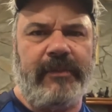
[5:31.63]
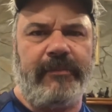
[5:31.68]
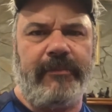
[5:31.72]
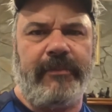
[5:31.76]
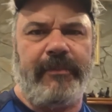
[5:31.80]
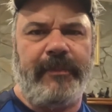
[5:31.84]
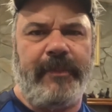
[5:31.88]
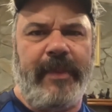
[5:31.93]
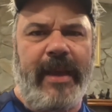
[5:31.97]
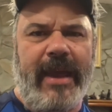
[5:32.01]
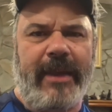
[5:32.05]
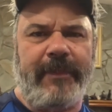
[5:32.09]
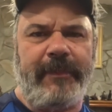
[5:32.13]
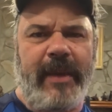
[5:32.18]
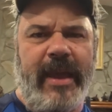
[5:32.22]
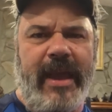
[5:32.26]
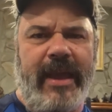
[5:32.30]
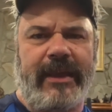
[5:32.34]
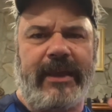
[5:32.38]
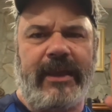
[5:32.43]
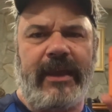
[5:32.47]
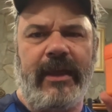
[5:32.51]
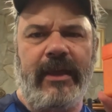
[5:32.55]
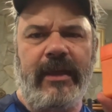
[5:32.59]

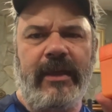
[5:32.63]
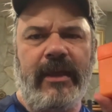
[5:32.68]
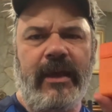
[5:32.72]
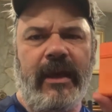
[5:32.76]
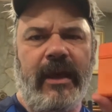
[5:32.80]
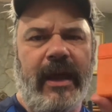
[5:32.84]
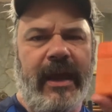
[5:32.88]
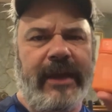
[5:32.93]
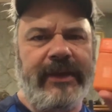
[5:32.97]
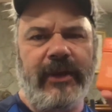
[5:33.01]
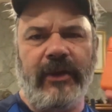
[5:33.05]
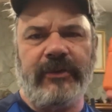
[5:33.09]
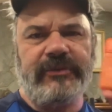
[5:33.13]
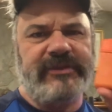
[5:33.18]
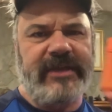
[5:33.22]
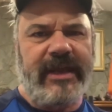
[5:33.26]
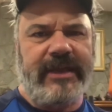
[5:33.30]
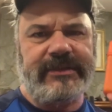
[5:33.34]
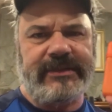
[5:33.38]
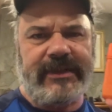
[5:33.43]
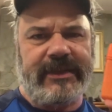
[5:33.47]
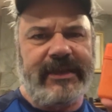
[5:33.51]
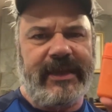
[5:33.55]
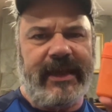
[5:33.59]
backpack, I don't
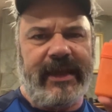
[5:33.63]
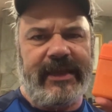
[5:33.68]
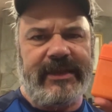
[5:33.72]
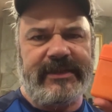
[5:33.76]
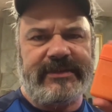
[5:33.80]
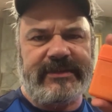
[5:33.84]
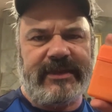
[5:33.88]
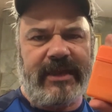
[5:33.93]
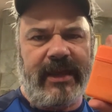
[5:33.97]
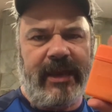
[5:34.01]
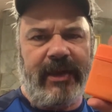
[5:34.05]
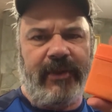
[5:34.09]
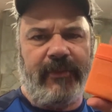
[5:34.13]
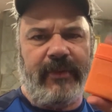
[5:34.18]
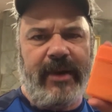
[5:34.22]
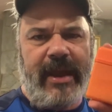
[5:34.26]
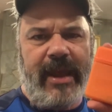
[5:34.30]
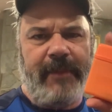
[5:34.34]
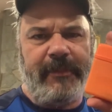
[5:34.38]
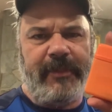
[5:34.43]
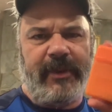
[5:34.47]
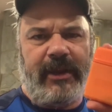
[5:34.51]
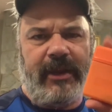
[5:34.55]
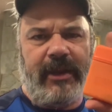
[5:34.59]
take the case. I
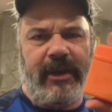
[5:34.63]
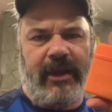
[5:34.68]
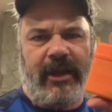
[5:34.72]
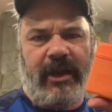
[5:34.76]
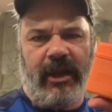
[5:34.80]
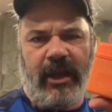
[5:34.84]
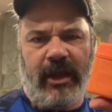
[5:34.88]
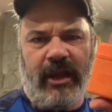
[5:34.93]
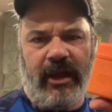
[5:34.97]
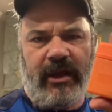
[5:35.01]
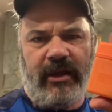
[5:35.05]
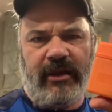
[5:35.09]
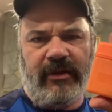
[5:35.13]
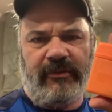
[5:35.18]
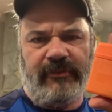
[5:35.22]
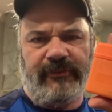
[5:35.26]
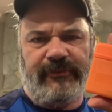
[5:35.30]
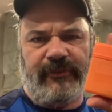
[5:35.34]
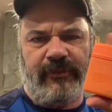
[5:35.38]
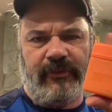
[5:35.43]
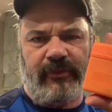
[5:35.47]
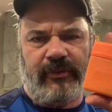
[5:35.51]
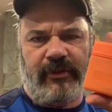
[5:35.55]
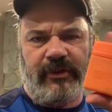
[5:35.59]
wrap it in a
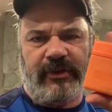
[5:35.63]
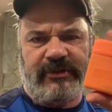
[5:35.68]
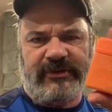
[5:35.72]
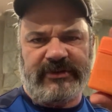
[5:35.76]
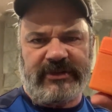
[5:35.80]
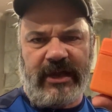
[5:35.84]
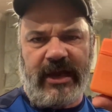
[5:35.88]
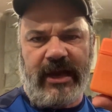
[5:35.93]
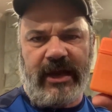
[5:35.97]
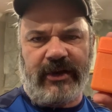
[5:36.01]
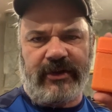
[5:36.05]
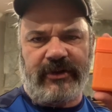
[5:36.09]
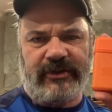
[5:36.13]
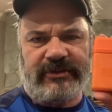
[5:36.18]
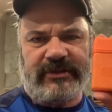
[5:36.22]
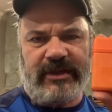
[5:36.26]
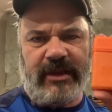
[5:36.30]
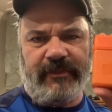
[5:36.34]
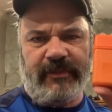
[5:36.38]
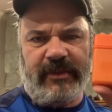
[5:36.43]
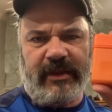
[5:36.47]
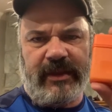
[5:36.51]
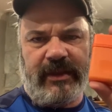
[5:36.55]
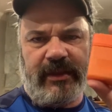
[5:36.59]
glove or a sock or
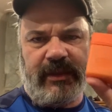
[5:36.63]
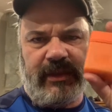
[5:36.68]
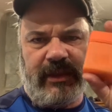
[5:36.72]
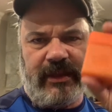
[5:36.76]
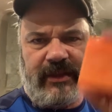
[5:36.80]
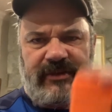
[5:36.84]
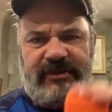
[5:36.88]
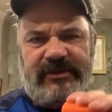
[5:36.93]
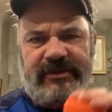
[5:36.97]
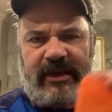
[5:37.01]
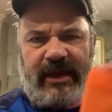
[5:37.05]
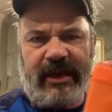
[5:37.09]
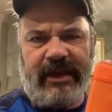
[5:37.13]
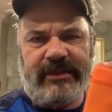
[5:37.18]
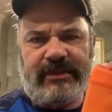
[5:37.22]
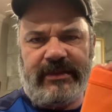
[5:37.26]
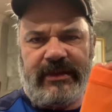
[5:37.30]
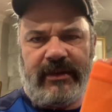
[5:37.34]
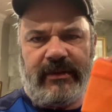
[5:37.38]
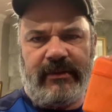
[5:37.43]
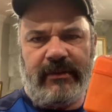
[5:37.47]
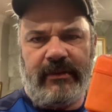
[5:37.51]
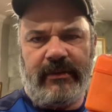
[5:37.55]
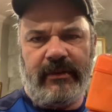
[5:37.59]
something inside
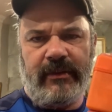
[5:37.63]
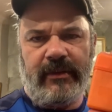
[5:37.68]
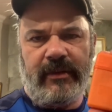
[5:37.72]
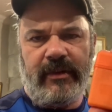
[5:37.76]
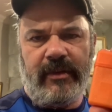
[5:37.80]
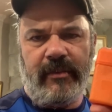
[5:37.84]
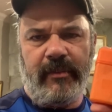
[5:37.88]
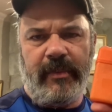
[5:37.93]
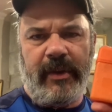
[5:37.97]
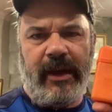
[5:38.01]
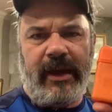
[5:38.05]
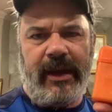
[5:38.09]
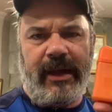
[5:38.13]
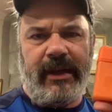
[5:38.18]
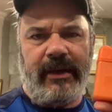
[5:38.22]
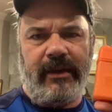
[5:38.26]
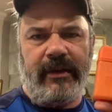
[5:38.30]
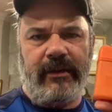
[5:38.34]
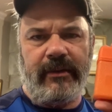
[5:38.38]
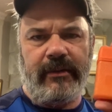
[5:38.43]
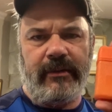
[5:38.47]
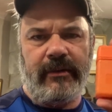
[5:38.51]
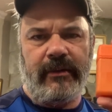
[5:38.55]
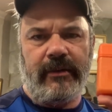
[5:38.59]
the pot,
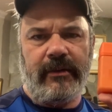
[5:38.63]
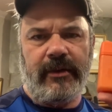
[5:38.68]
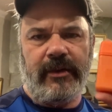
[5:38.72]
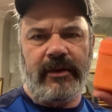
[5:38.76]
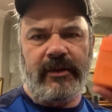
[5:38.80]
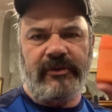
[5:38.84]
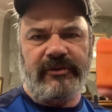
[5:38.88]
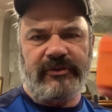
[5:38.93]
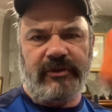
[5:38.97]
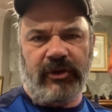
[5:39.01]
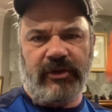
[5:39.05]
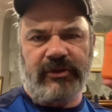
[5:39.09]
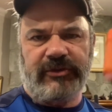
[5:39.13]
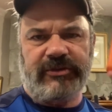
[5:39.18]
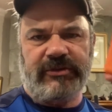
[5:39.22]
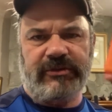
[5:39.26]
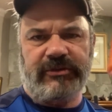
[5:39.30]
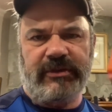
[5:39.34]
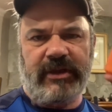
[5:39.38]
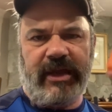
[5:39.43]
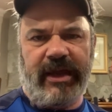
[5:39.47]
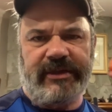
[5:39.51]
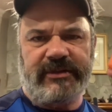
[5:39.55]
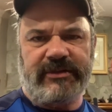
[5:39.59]
so it's
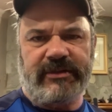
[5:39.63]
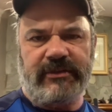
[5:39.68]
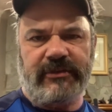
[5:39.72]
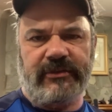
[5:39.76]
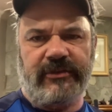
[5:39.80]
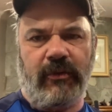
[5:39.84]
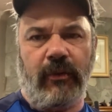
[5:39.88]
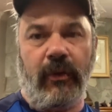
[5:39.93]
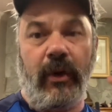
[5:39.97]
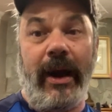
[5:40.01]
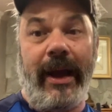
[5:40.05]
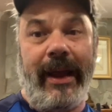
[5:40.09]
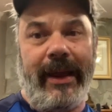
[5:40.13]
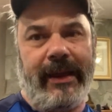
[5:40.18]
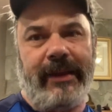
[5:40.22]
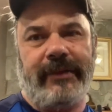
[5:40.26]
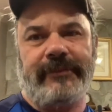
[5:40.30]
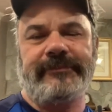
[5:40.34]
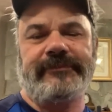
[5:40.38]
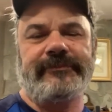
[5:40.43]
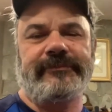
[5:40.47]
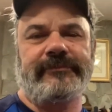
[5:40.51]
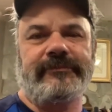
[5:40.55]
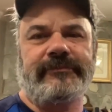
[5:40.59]
nice and quiet.
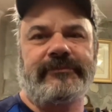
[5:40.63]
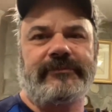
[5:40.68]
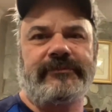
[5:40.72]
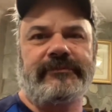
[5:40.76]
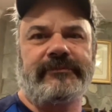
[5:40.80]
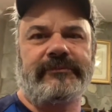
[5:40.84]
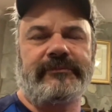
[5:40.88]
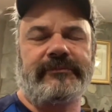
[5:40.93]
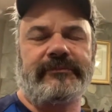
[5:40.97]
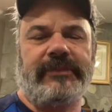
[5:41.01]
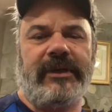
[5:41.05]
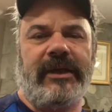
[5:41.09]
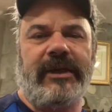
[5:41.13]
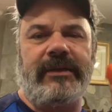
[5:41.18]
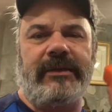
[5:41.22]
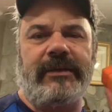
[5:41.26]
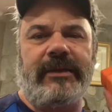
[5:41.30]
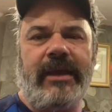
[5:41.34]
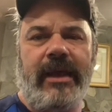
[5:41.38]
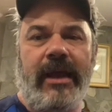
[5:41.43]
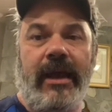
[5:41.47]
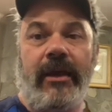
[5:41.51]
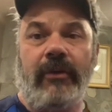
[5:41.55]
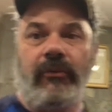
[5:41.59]

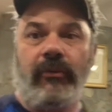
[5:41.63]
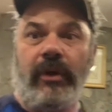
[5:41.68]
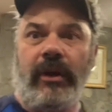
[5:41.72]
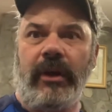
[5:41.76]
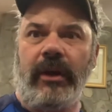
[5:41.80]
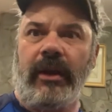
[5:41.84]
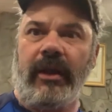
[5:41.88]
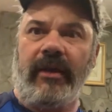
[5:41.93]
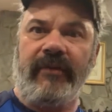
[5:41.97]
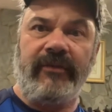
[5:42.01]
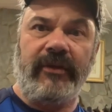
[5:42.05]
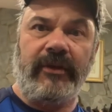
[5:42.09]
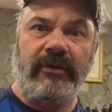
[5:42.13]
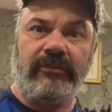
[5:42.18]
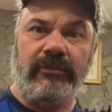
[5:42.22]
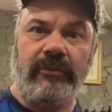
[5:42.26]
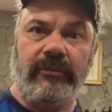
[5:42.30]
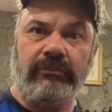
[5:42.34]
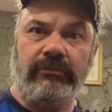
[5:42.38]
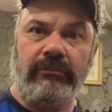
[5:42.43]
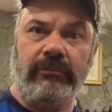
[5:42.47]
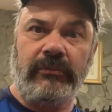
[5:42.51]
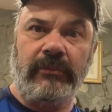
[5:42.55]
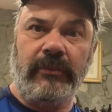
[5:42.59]
But yeah, I really love this
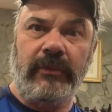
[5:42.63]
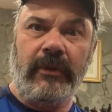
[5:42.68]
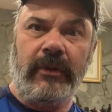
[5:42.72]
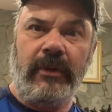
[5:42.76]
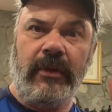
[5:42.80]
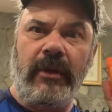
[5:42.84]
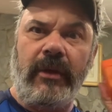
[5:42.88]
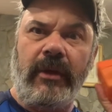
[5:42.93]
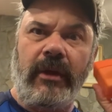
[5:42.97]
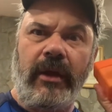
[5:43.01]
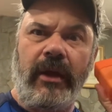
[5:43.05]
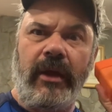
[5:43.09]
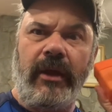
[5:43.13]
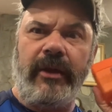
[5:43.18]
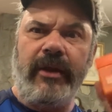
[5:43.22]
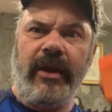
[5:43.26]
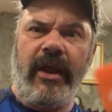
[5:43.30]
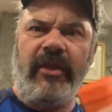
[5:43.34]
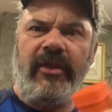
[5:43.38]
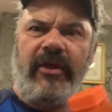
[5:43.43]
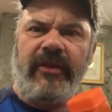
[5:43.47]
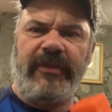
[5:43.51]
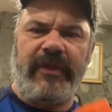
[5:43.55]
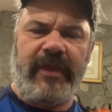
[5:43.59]
one.
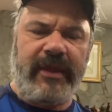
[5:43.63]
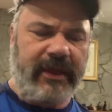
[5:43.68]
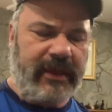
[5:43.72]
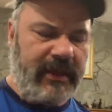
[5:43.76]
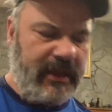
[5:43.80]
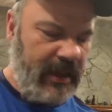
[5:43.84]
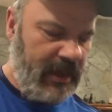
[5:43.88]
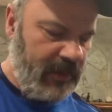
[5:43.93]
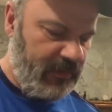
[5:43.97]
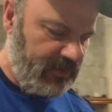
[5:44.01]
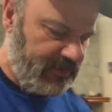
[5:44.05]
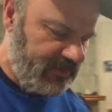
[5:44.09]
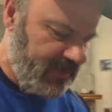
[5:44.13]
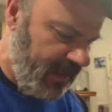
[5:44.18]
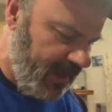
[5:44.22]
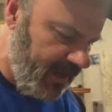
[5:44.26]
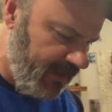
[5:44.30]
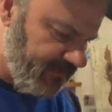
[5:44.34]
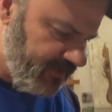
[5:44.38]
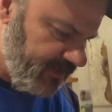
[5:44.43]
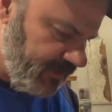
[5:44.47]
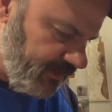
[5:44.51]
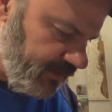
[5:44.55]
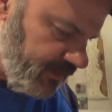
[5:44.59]
Another thing I was
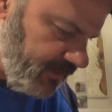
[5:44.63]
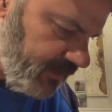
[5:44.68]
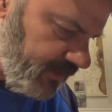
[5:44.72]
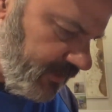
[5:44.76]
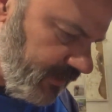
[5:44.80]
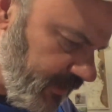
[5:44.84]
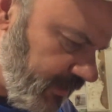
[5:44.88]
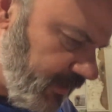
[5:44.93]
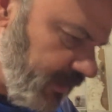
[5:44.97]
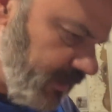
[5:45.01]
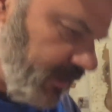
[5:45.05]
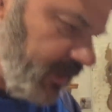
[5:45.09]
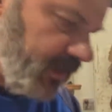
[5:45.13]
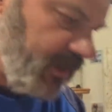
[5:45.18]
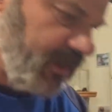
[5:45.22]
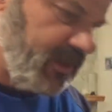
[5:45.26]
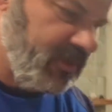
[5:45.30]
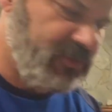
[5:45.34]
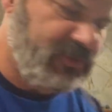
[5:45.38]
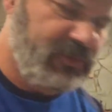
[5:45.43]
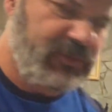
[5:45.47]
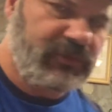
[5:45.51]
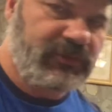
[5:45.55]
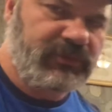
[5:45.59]
having
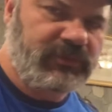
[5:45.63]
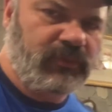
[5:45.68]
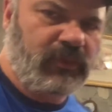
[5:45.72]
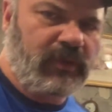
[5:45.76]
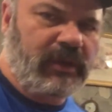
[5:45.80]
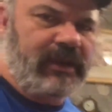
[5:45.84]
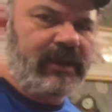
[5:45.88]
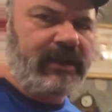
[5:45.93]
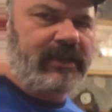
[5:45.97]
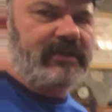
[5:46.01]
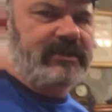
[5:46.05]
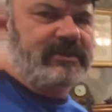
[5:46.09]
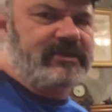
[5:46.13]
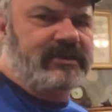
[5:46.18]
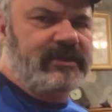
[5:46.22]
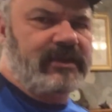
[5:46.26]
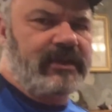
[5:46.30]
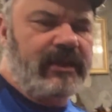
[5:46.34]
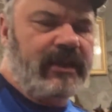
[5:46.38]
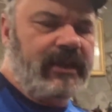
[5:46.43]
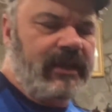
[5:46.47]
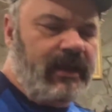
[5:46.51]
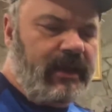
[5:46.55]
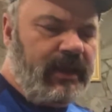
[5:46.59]
issues was
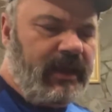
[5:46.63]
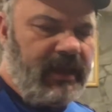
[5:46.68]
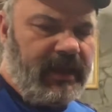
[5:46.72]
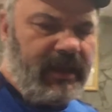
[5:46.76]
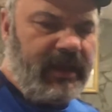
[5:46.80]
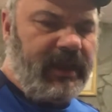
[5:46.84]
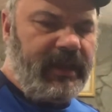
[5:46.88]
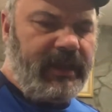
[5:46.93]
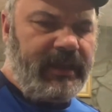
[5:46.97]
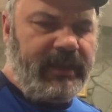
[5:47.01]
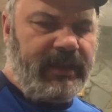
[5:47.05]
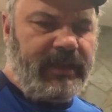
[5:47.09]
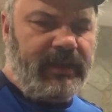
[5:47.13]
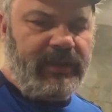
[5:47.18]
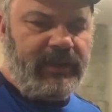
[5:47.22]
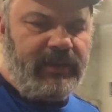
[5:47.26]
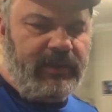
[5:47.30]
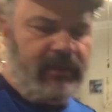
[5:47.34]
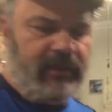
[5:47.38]
I